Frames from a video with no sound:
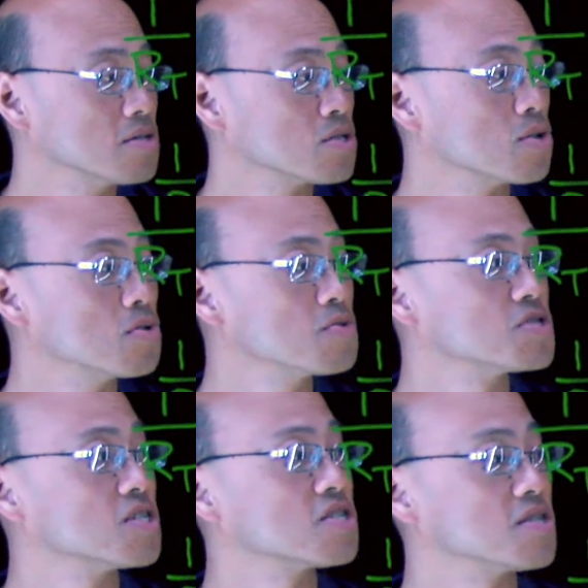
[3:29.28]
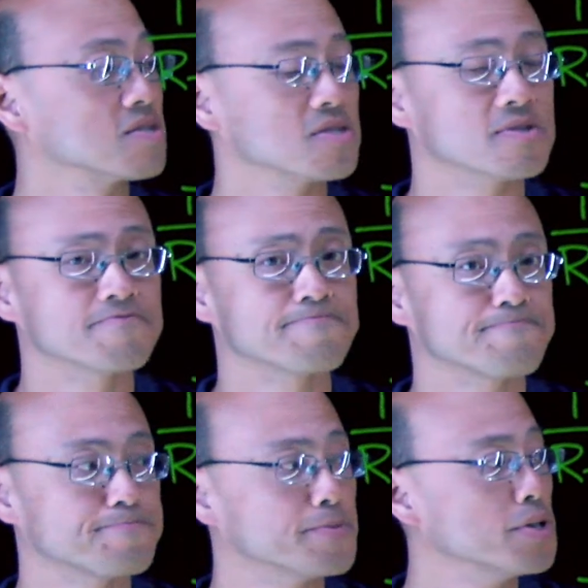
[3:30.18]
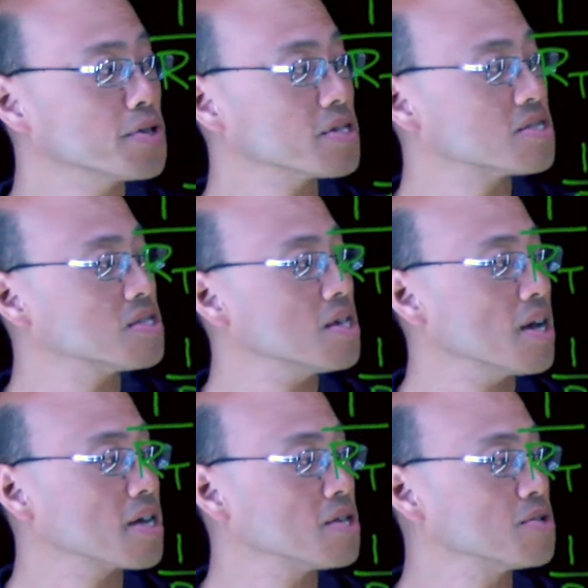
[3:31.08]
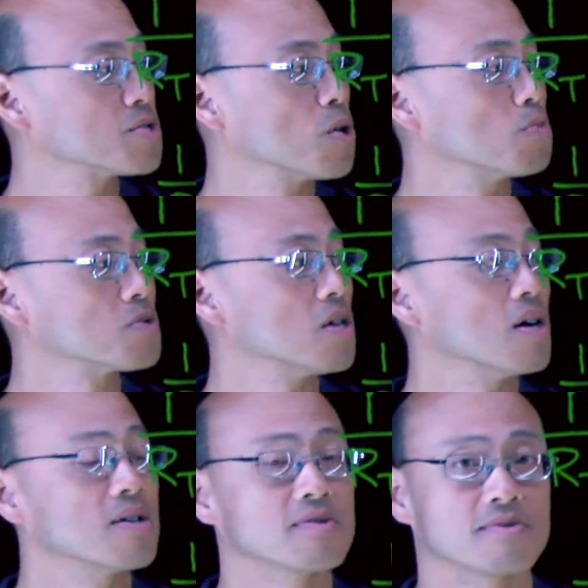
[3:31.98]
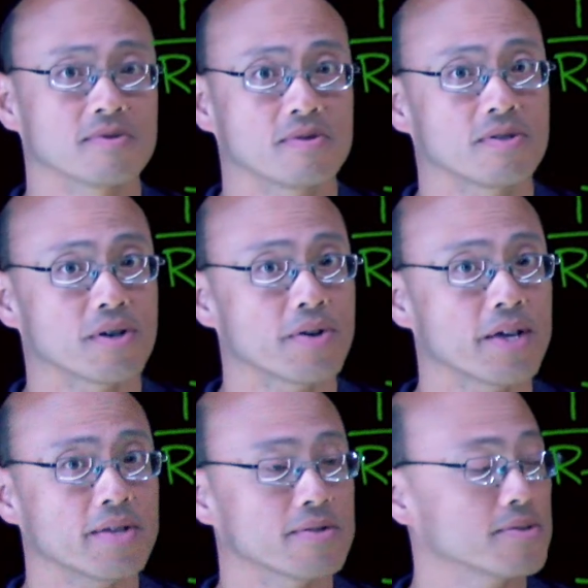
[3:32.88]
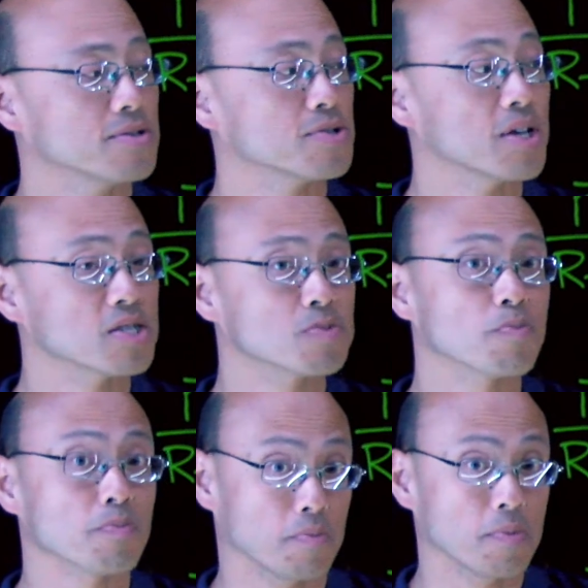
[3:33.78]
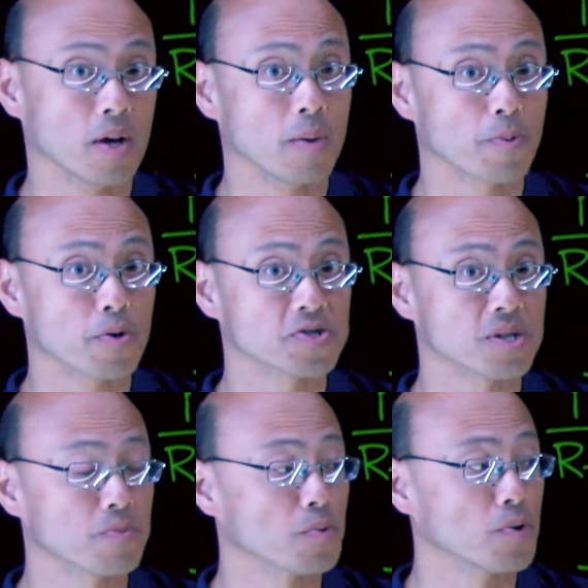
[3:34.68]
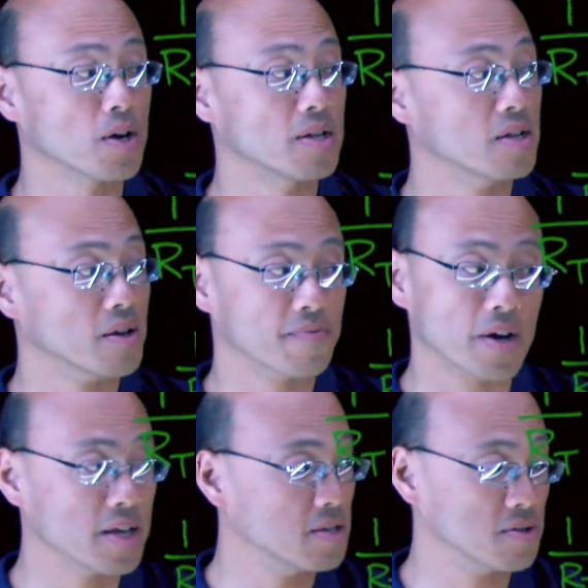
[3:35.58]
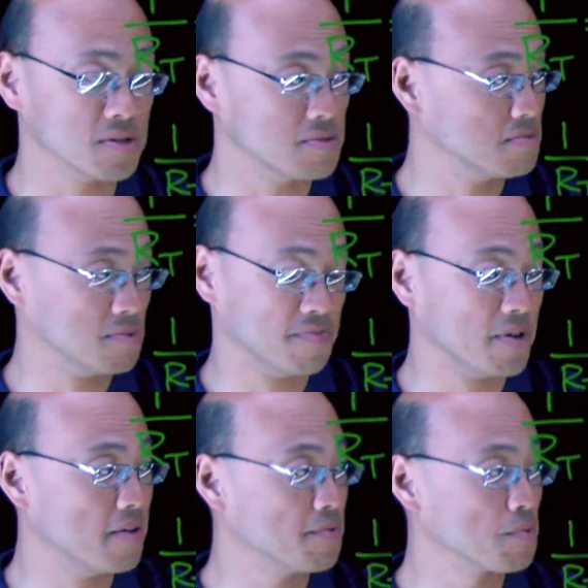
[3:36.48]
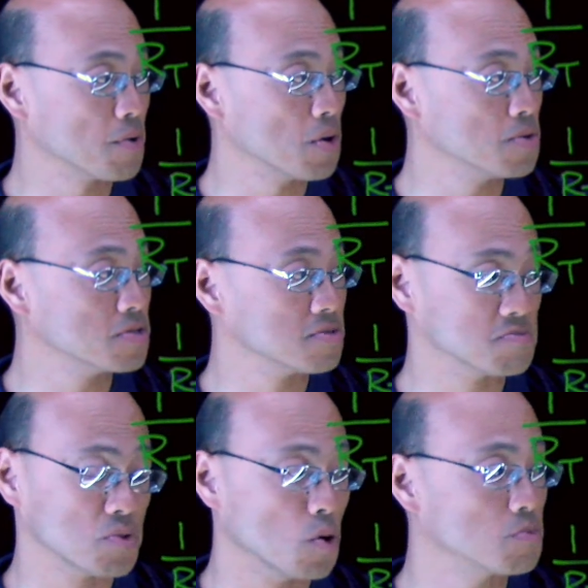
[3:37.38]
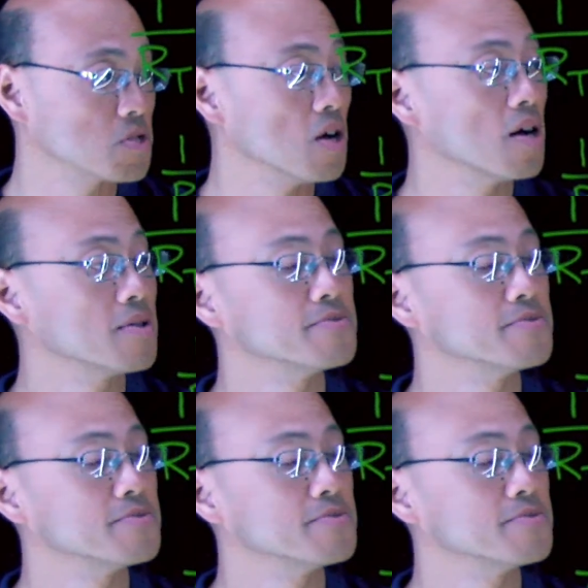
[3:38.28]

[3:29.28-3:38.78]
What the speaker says: total resistance. You can see I can use Ohm's law. All right. So that's approach number 1. If I have the rows, Ohm's law.